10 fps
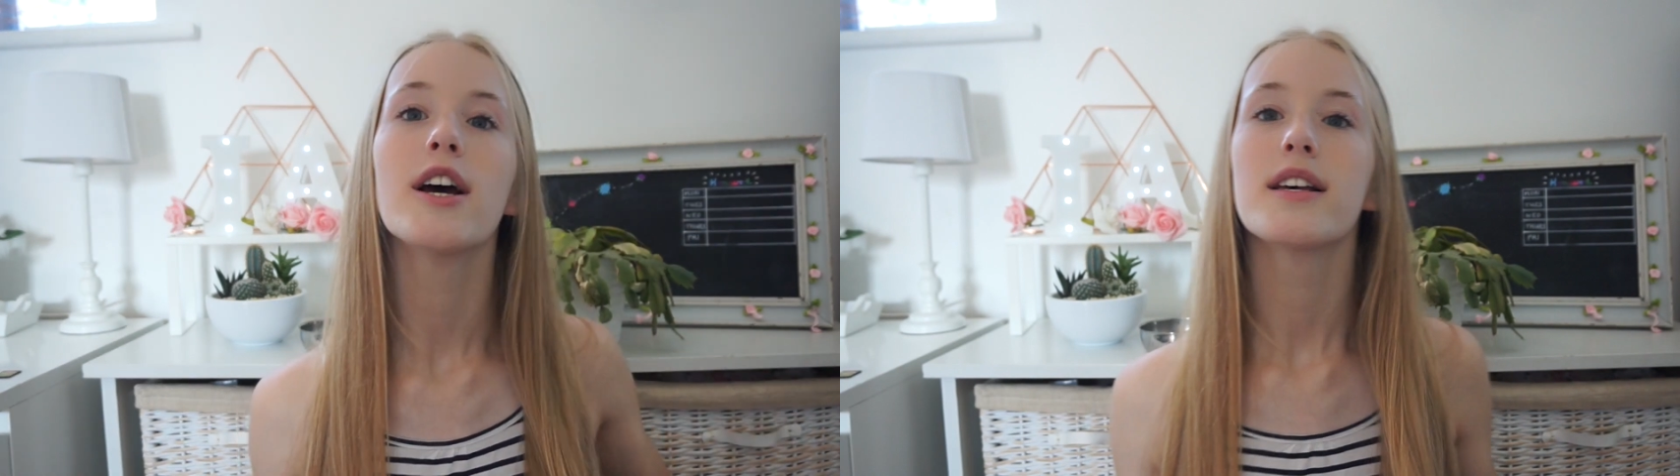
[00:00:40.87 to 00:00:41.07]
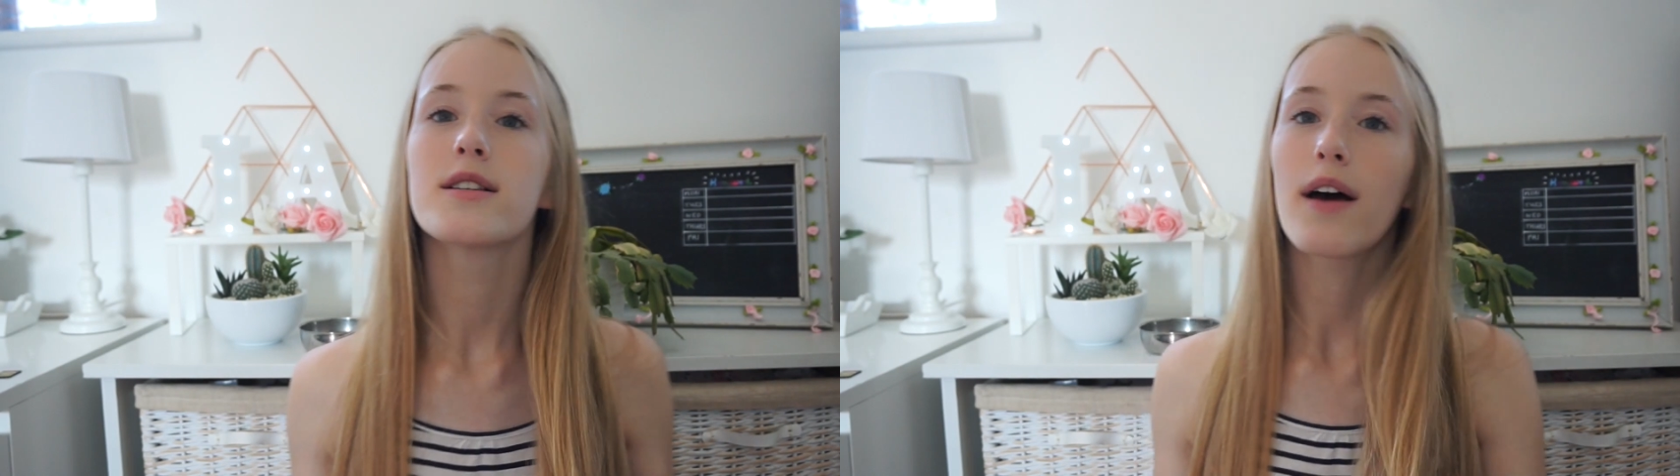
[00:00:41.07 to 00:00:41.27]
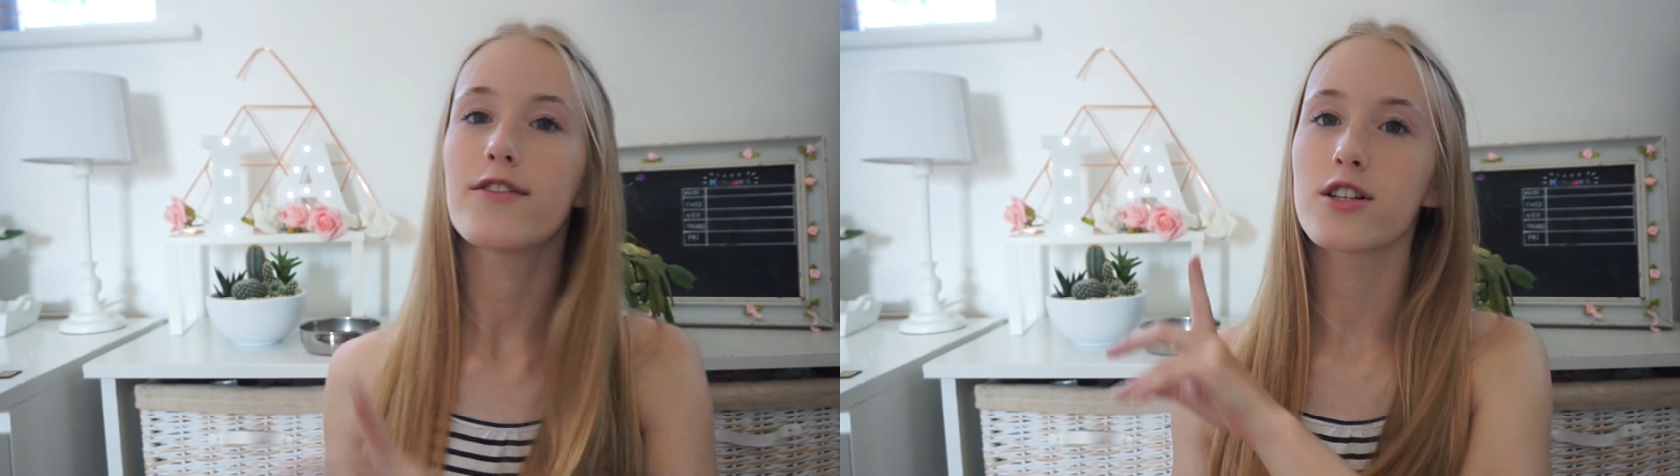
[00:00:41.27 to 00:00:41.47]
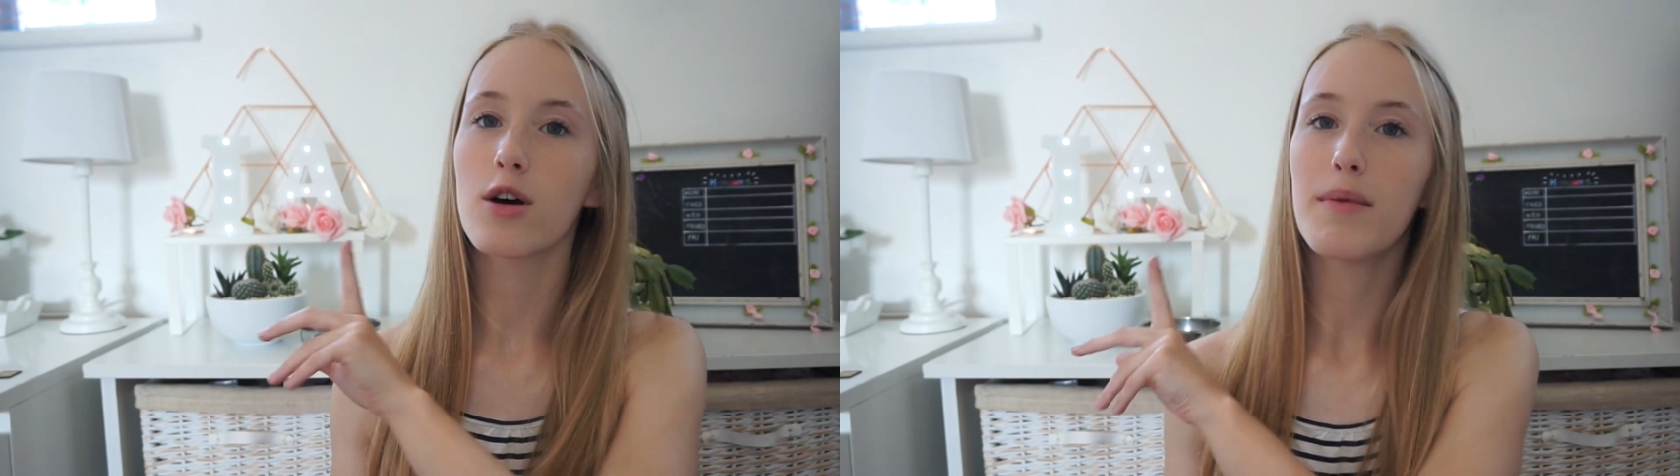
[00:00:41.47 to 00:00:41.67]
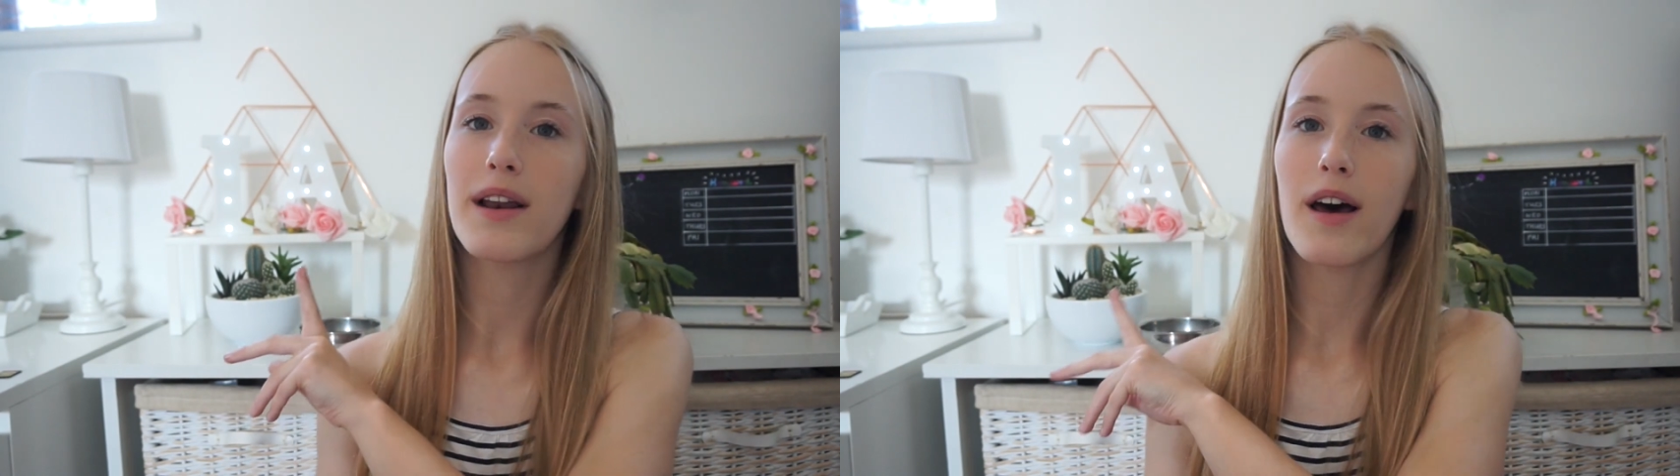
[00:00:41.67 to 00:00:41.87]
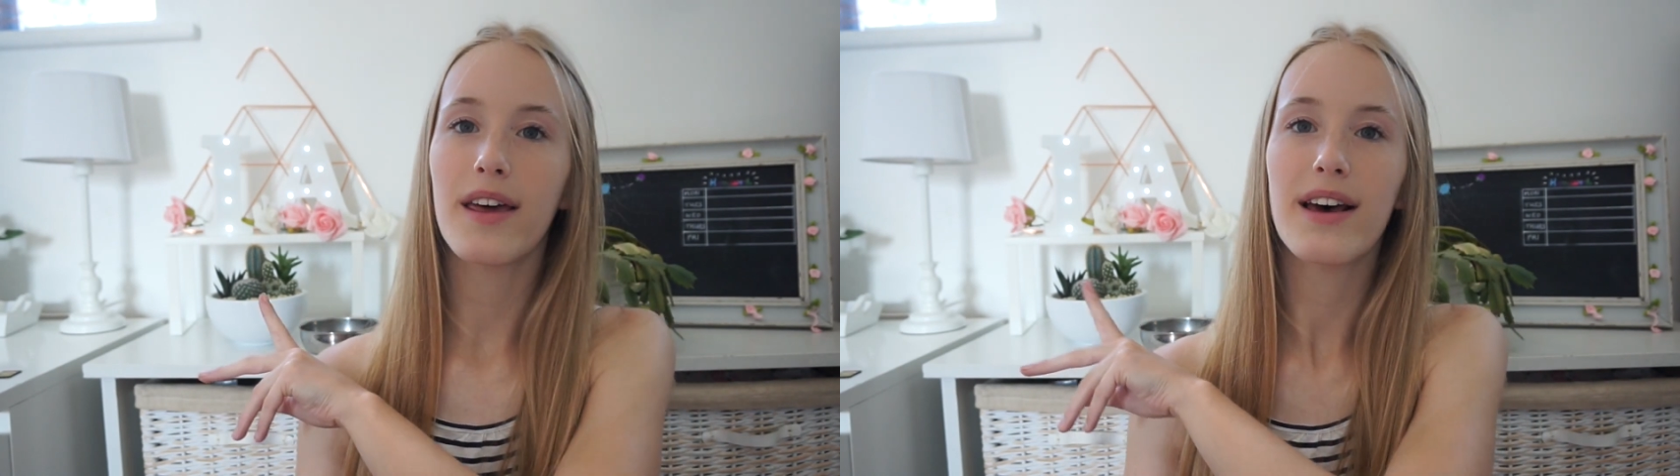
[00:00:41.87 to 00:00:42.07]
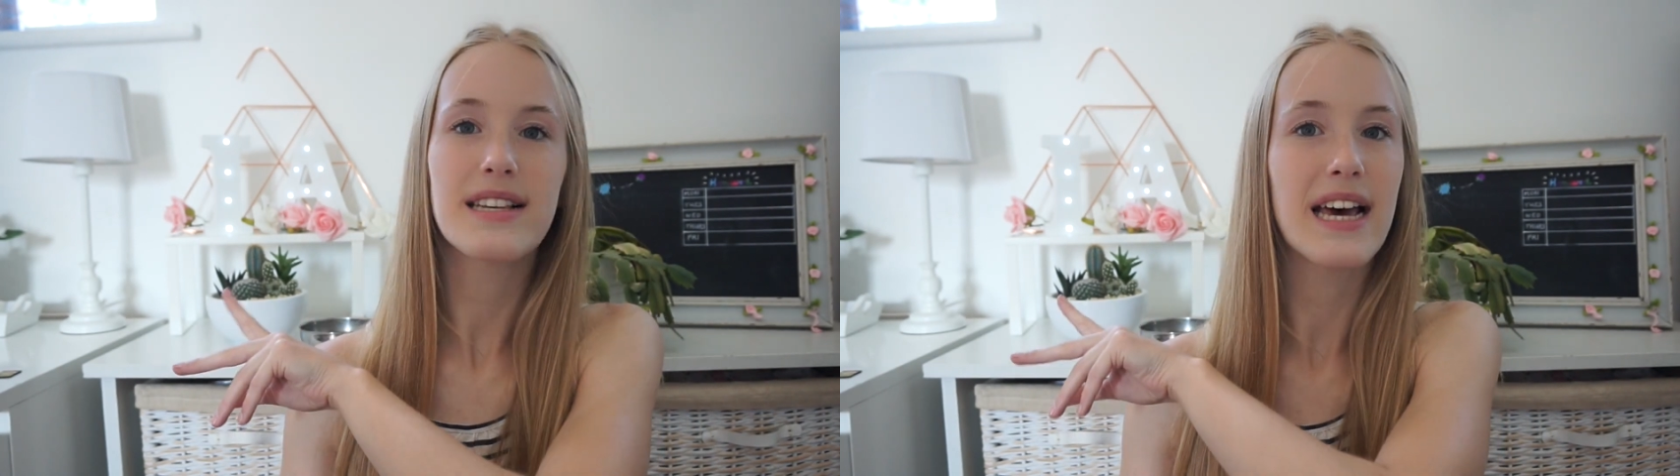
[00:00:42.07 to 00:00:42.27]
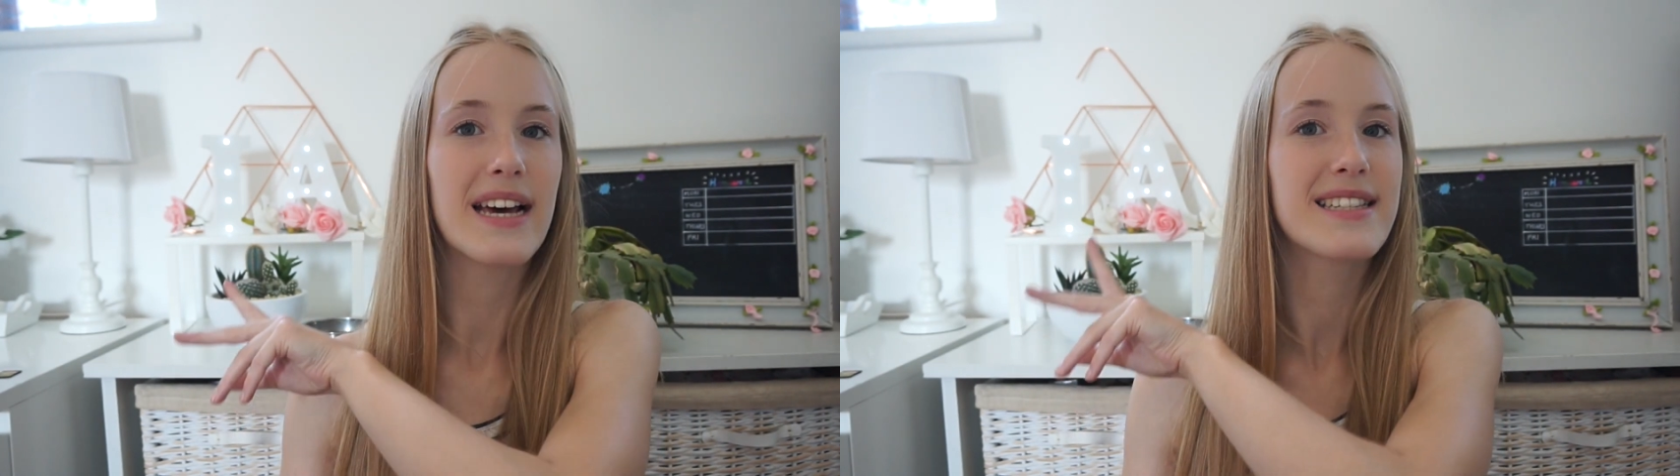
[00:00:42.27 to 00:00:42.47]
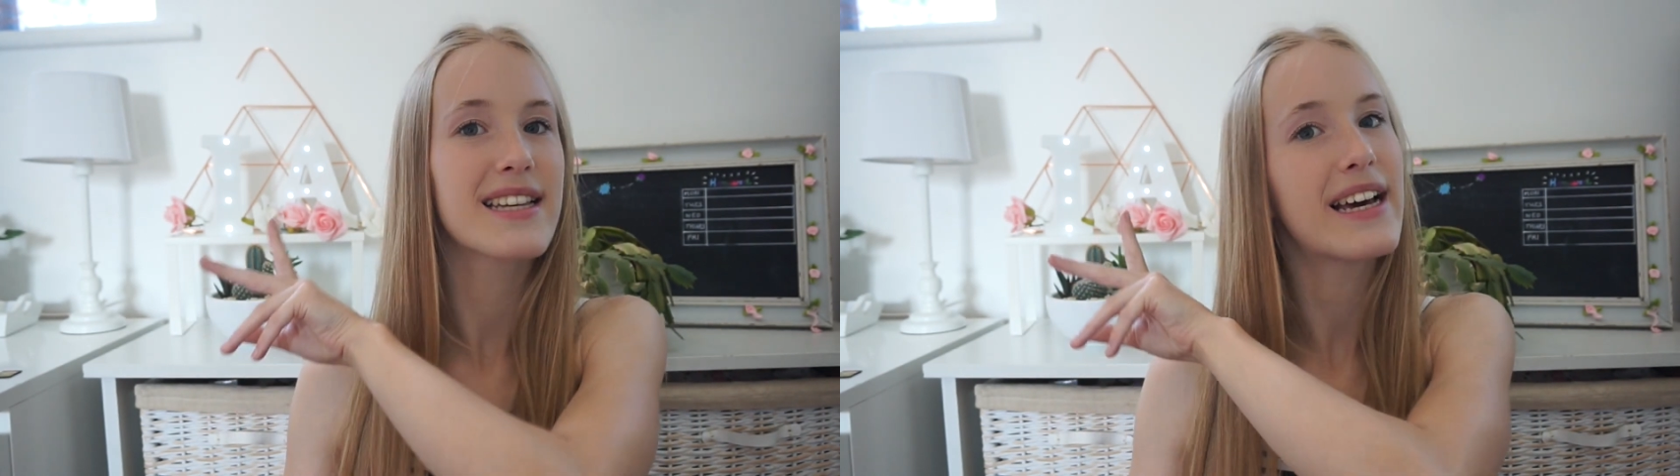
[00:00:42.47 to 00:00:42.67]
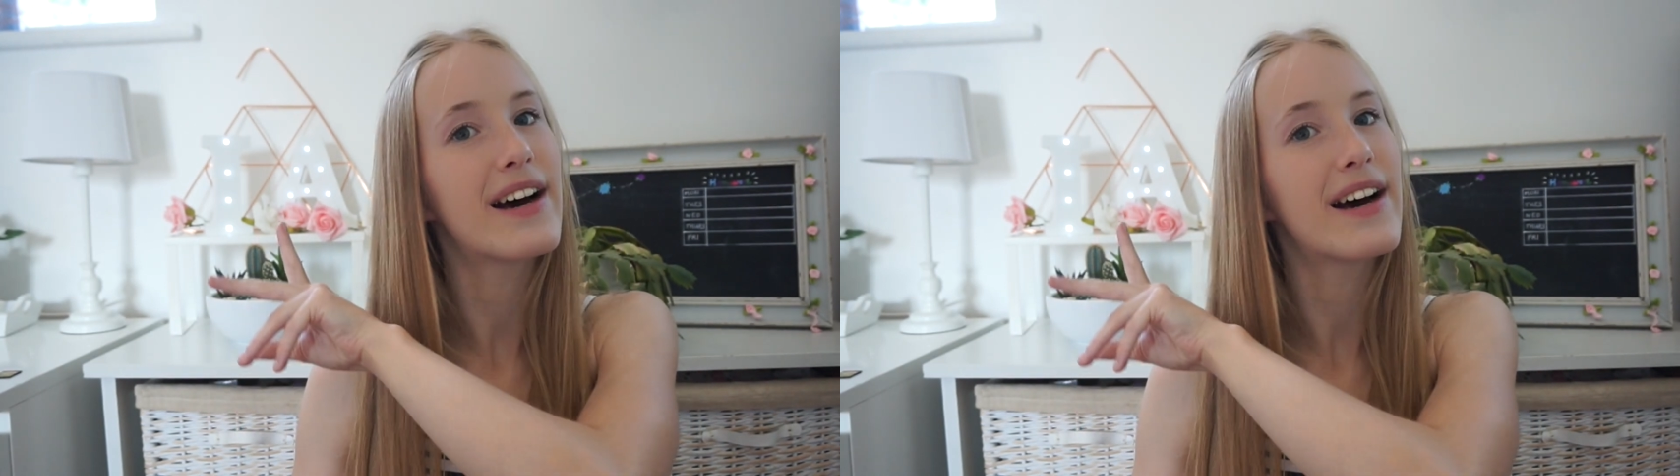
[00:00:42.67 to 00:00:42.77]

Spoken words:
So I've just got my light that says